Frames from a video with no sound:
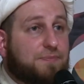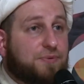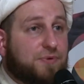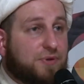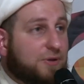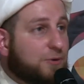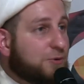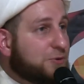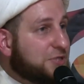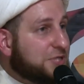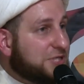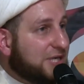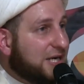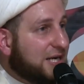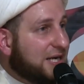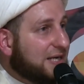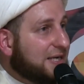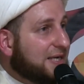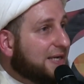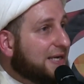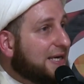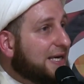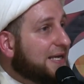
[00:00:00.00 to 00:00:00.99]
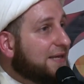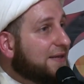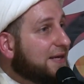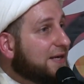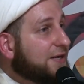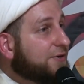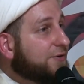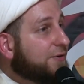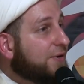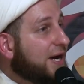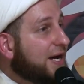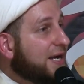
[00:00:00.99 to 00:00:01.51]
who's young and they're
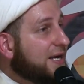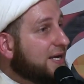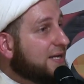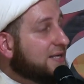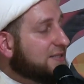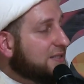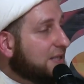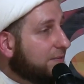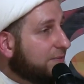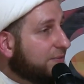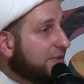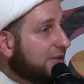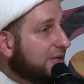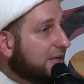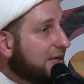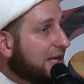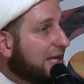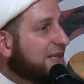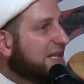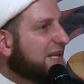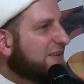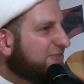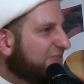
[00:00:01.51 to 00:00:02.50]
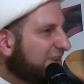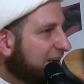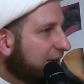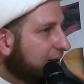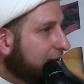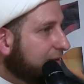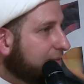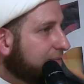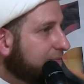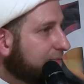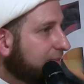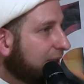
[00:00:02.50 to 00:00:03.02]
trying something and they fail,
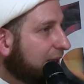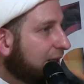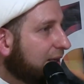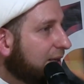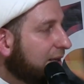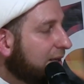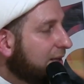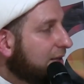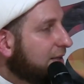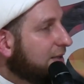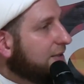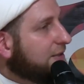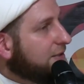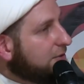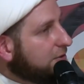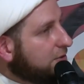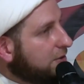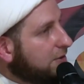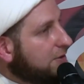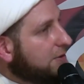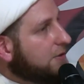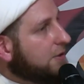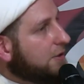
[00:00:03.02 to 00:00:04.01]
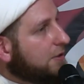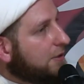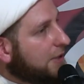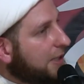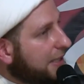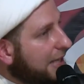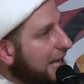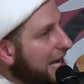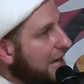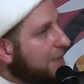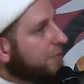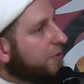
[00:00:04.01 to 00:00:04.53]
don't go and
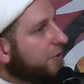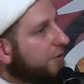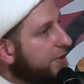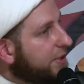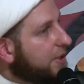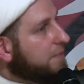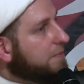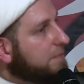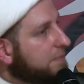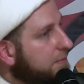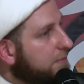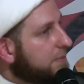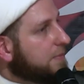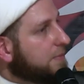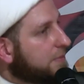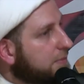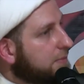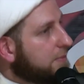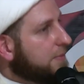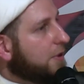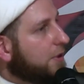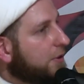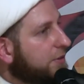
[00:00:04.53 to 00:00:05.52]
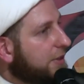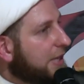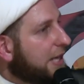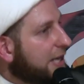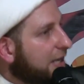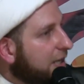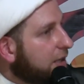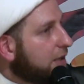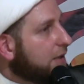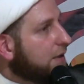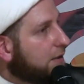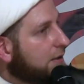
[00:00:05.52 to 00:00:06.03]
hammer them on the
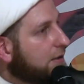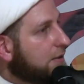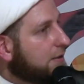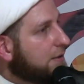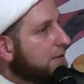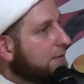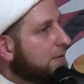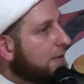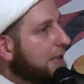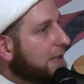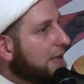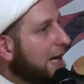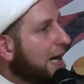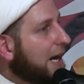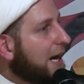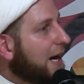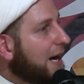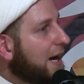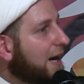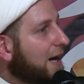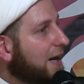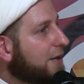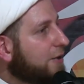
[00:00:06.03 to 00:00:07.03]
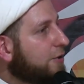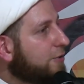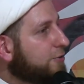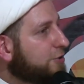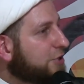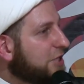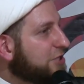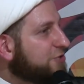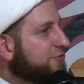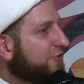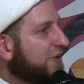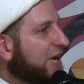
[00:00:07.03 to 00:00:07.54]
head. Like, you
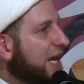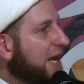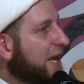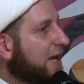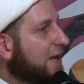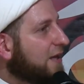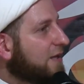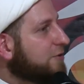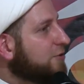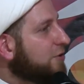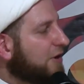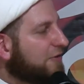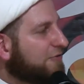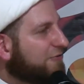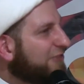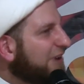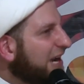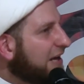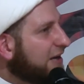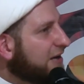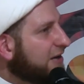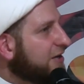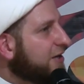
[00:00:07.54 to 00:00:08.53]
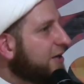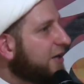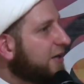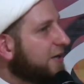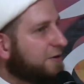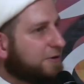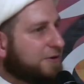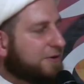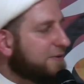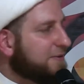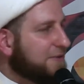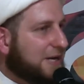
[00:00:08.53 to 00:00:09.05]
just failed, you're a failure,
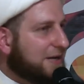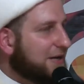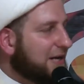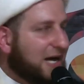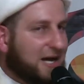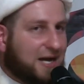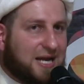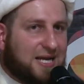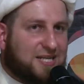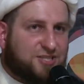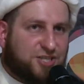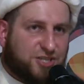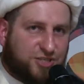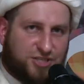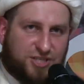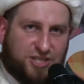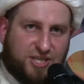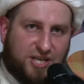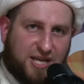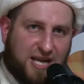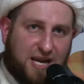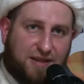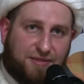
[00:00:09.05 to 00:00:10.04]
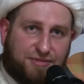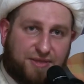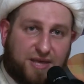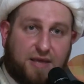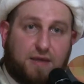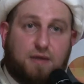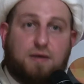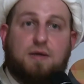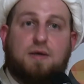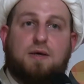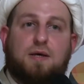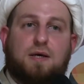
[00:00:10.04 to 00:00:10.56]
you're not going to succeed in anything.
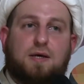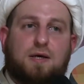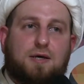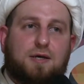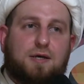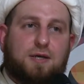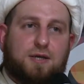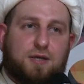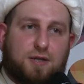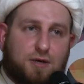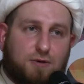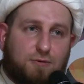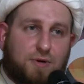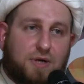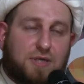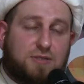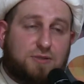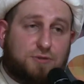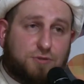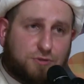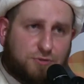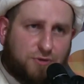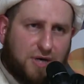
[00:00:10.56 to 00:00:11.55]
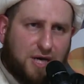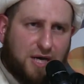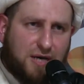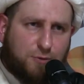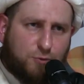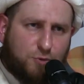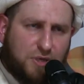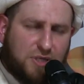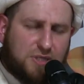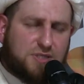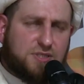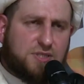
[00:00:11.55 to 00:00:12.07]
You know what? You tried
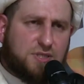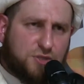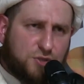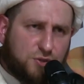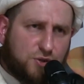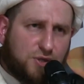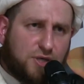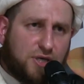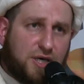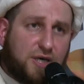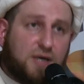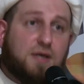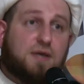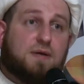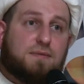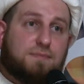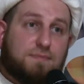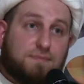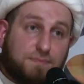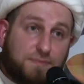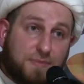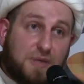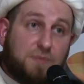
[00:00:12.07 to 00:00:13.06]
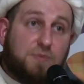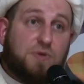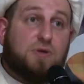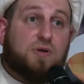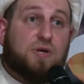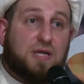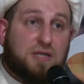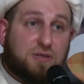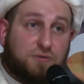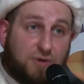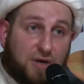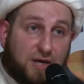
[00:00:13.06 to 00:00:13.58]
once, it's okay. Maybe you
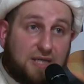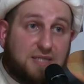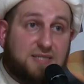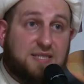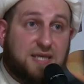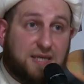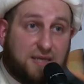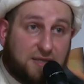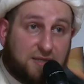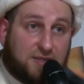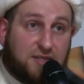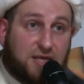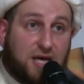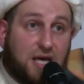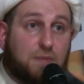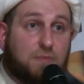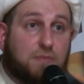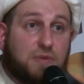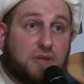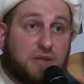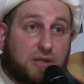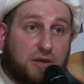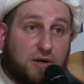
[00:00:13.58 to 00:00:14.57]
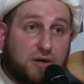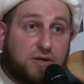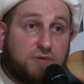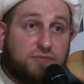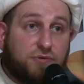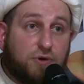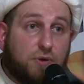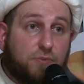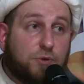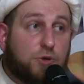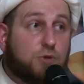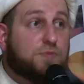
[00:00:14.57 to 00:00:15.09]
can try a second time. Learn
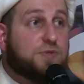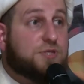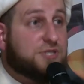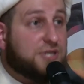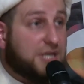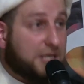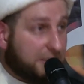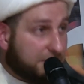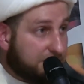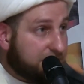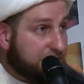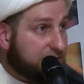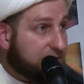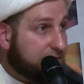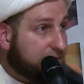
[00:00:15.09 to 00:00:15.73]
from your mistakes.